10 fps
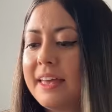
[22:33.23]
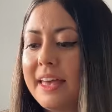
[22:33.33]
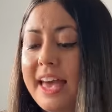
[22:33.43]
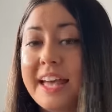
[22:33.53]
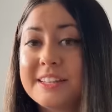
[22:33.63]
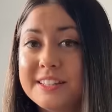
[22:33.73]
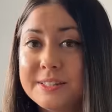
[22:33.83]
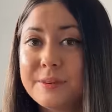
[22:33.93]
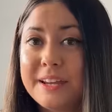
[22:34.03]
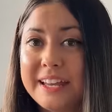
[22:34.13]
And this
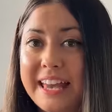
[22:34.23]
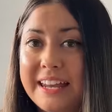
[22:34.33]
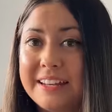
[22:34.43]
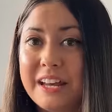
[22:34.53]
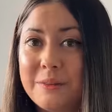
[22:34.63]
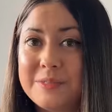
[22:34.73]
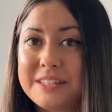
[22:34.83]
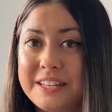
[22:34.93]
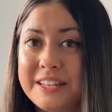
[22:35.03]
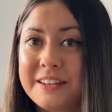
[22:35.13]
one again comes
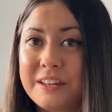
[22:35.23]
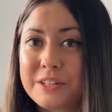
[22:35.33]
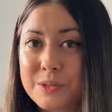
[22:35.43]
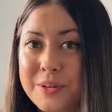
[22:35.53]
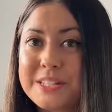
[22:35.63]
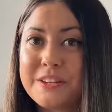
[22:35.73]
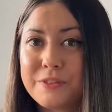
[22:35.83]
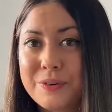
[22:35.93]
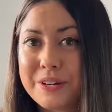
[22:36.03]
in 24